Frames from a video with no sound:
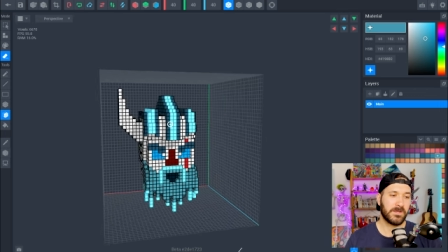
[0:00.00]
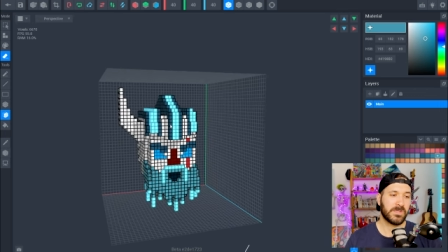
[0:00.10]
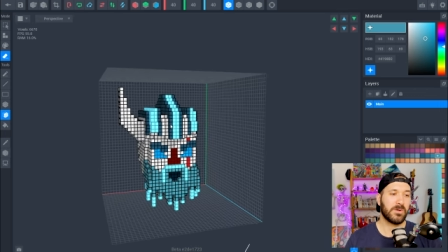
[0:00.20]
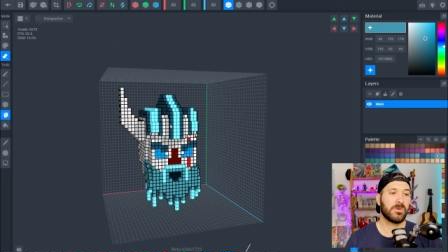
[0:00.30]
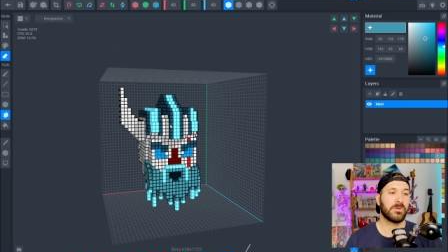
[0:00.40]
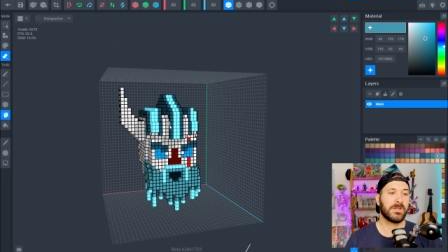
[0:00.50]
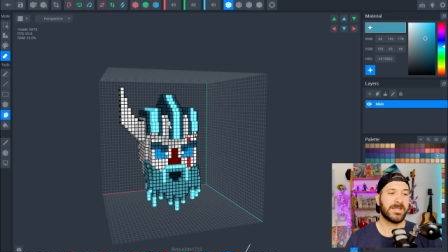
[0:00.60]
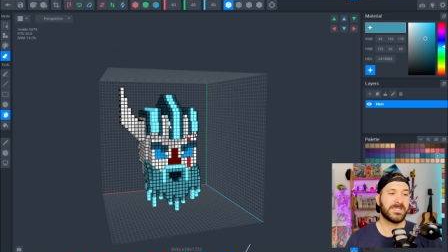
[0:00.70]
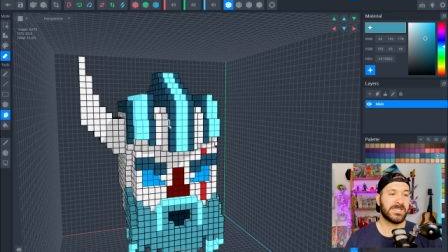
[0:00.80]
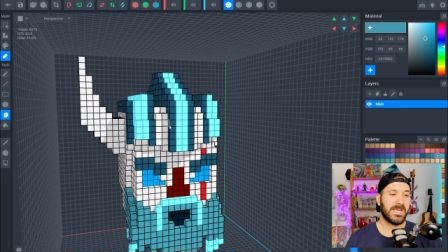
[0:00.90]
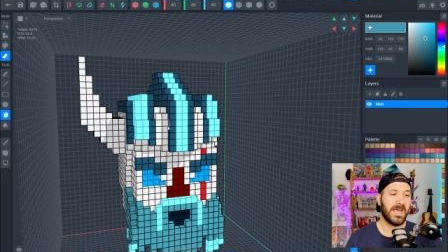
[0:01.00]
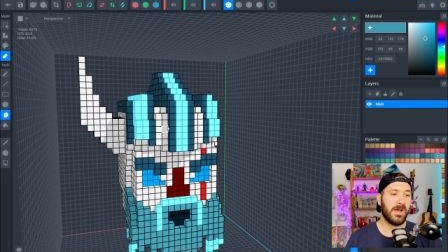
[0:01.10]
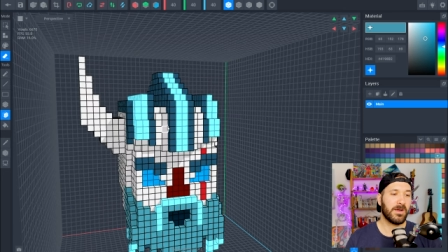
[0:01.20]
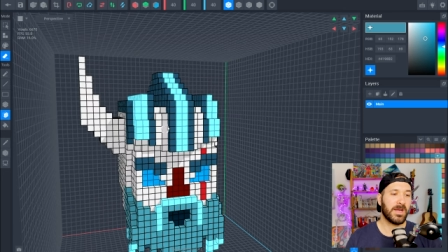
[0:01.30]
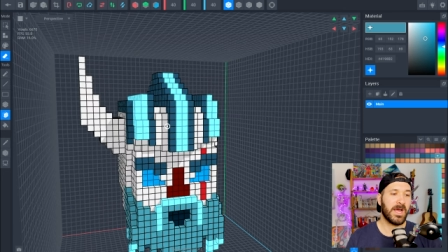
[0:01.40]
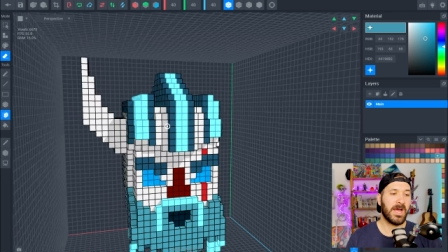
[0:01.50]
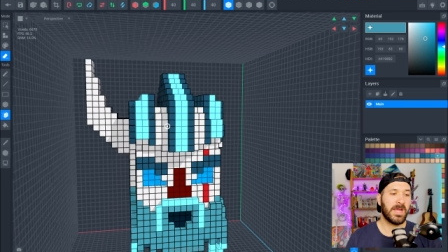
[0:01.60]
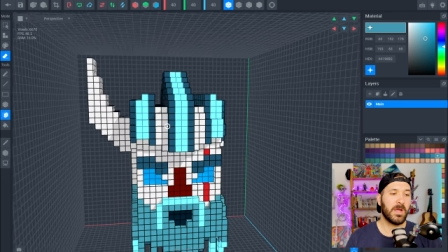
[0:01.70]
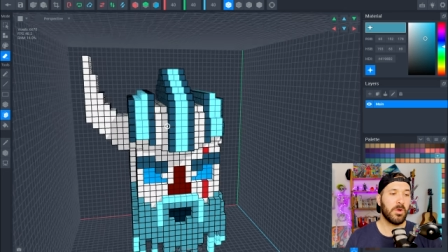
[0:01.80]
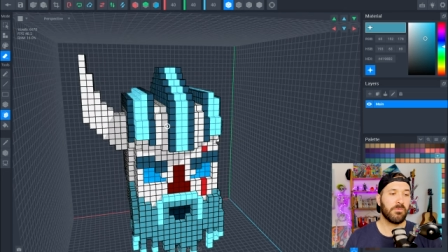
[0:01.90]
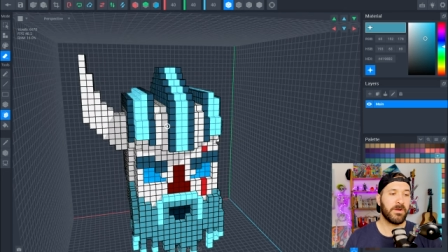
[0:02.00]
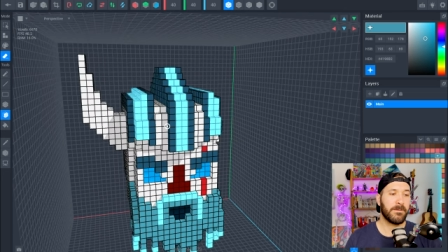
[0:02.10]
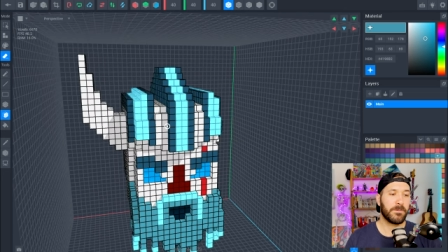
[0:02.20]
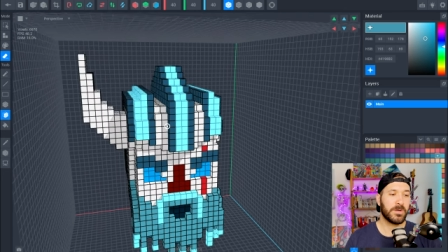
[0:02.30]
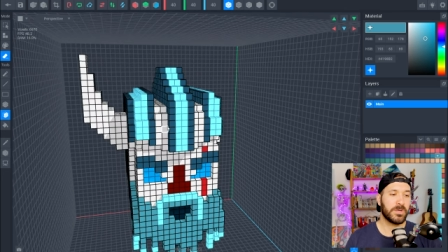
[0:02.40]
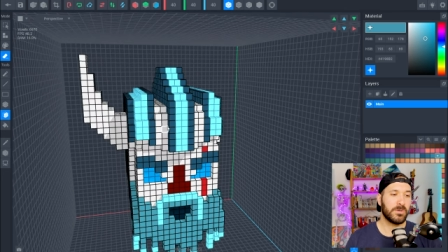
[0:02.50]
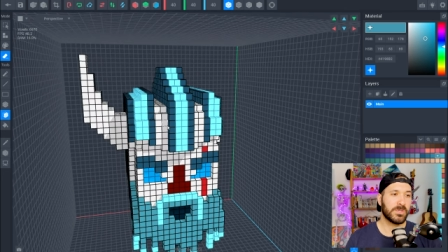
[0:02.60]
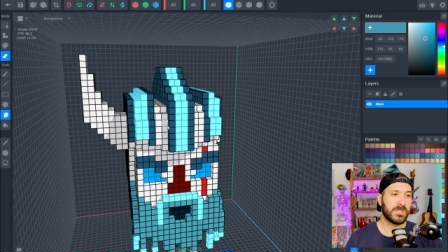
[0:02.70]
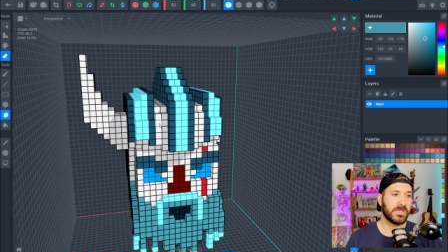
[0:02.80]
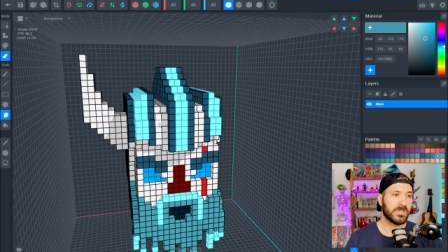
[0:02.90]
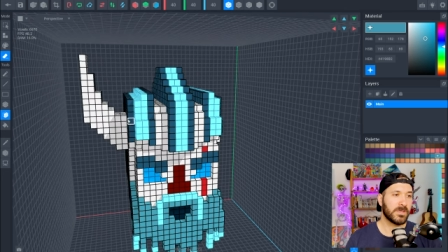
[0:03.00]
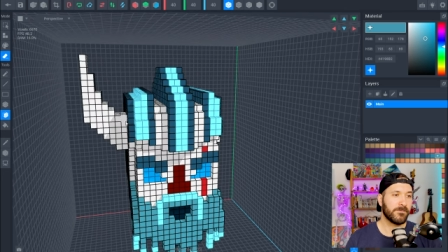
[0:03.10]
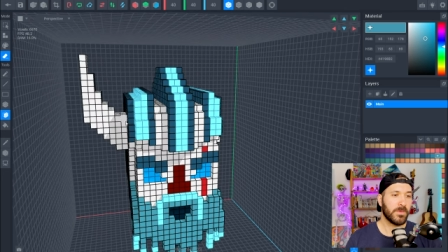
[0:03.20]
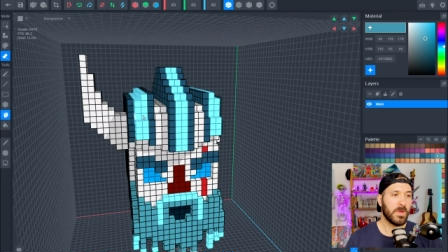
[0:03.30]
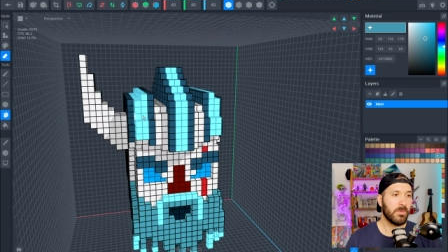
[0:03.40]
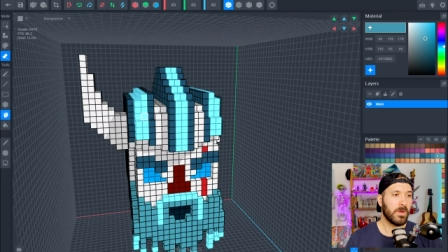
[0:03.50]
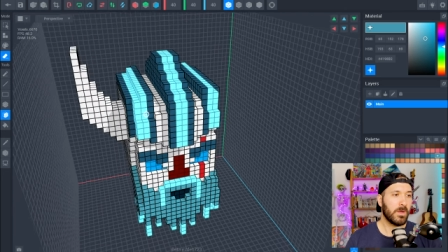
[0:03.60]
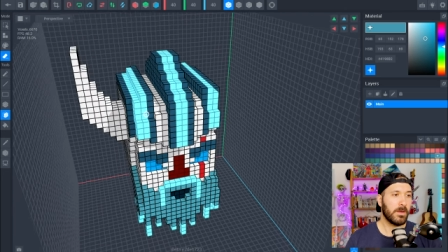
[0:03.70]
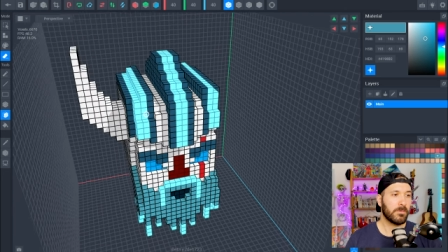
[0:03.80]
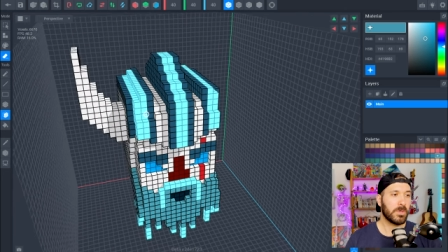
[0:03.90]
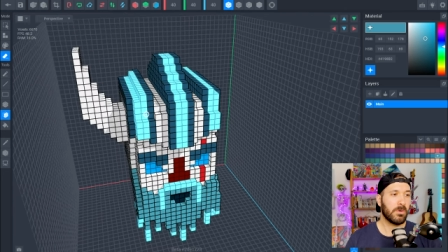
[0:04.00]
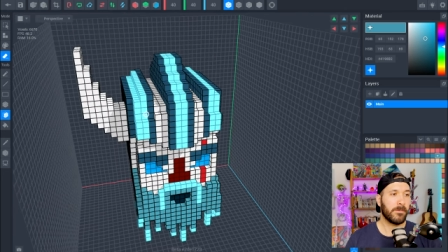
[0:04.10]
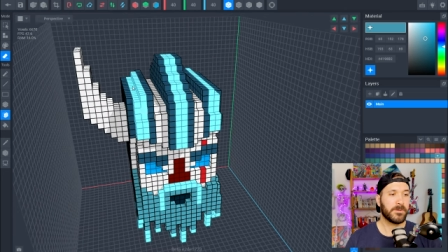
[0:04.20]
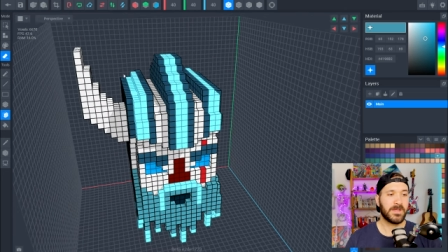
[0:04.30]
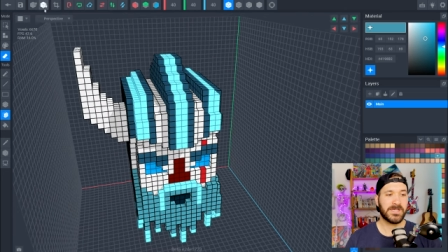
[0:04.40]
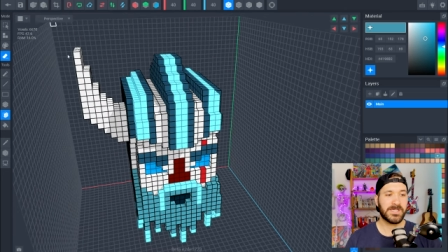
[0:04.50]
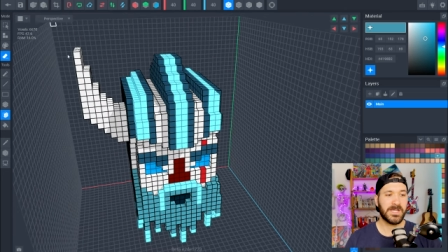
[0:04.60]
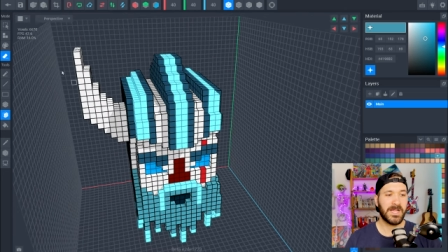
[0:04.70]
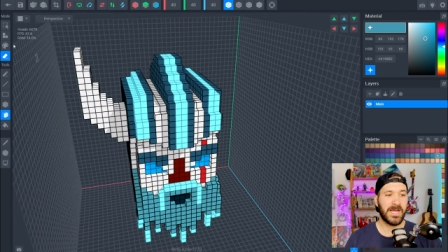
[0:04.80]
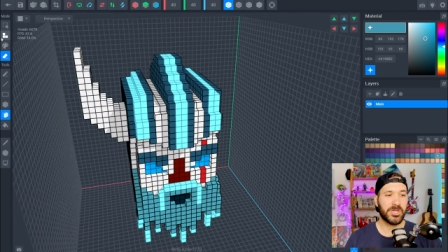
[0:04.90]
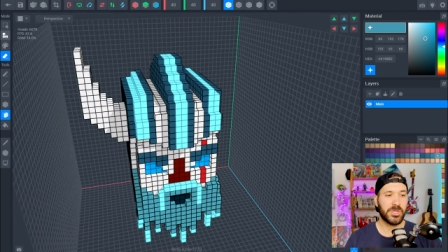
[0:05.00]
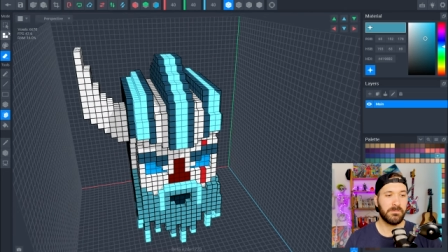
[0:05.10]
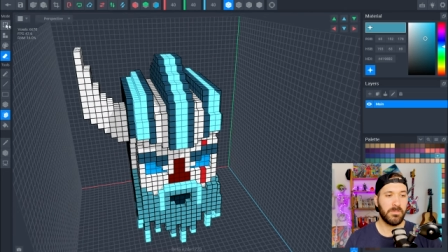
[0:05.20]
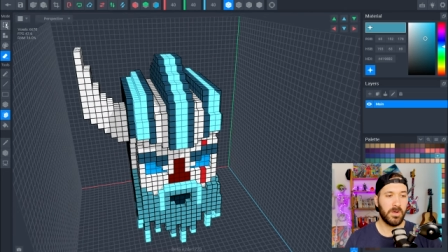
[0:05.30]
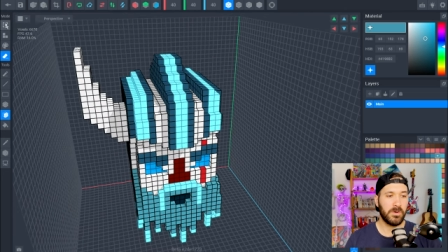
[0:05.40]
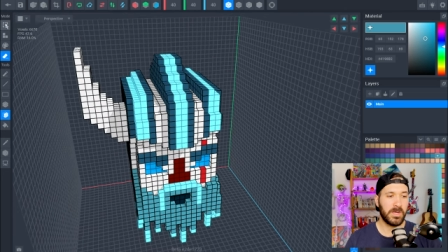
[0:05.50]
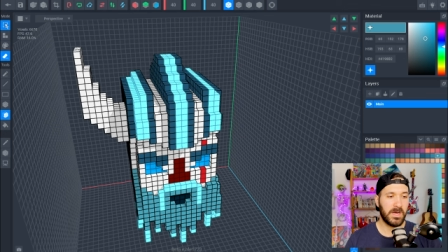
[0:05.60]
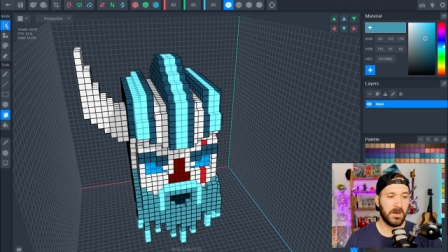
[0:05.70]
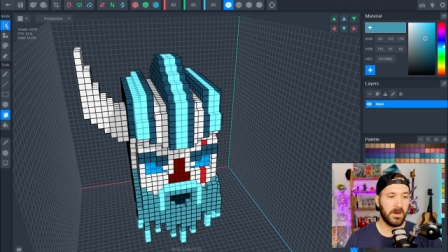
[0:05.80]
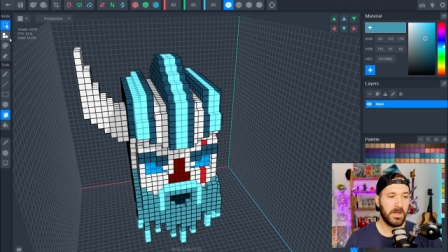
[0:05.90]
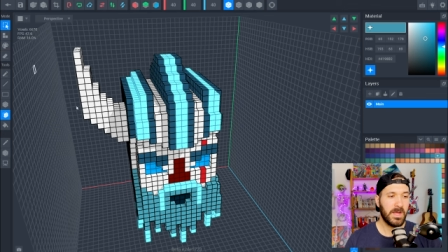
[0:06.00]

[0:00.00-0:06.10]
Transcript: So let's see, how can I reproduce this? Well, I'm gonna go up to the selection mode here.